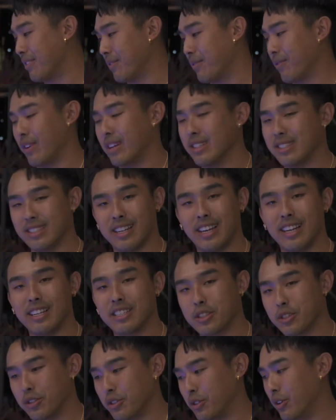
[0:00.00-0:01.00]
some friends in high
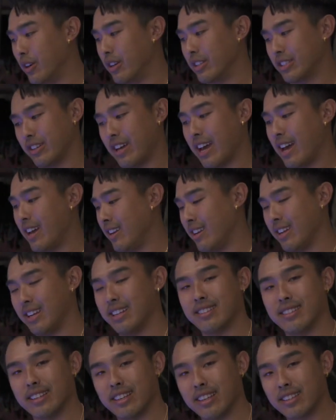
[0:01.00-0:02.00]
school who also had an
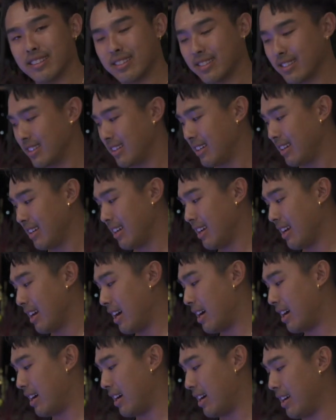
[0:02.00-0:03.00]
eighty-six.
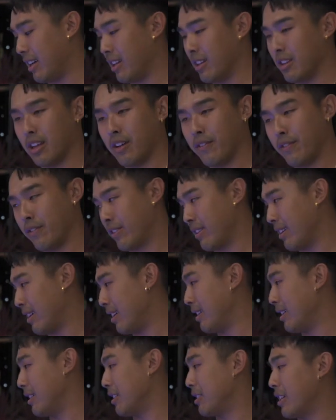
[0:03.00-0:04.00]
Uh, loved
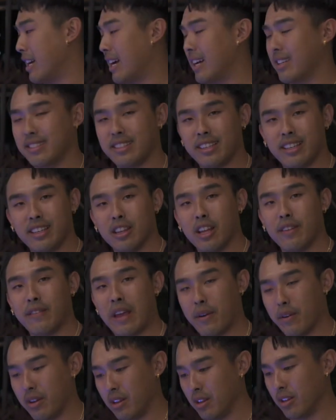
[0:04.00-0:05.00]
the chassis, loved
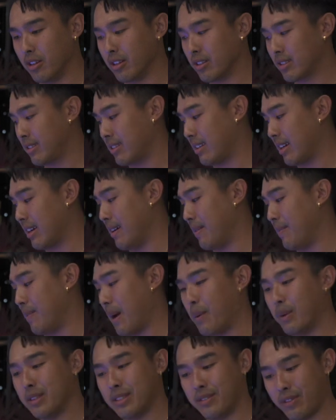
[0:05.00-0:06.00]
how it looked. Um, I
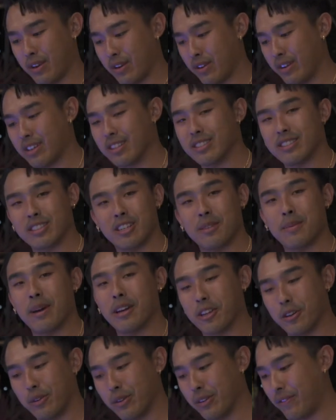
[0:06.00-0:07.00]
wasn't very concerned
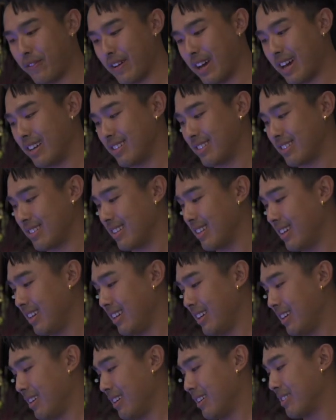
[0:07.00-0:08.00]
about going fast.
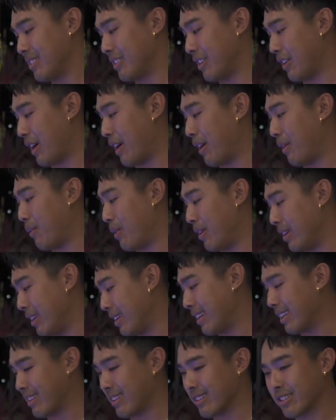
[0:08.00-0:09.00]
So I wanted to
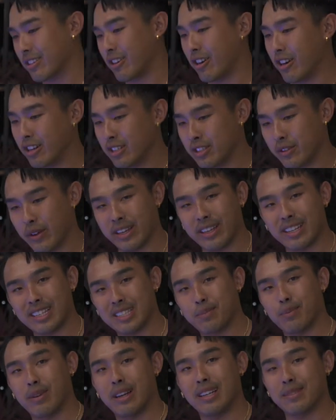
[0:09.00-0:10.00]
get this car so I can
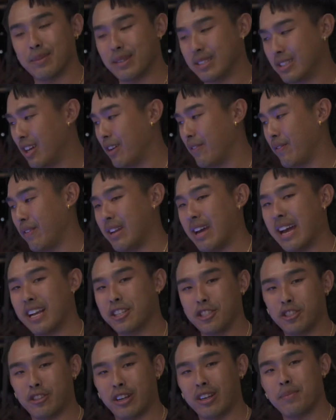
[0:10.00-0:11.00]
express myself and
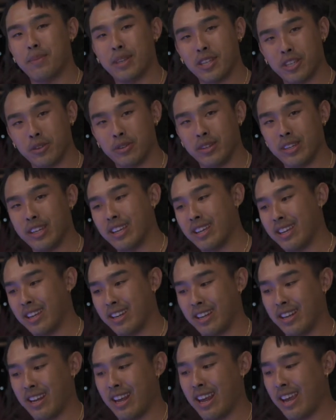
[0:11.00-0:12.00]
actually try to be unique in
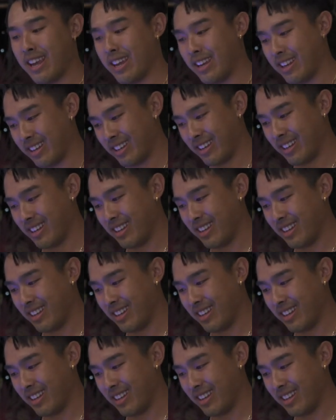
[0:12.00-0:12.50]
a,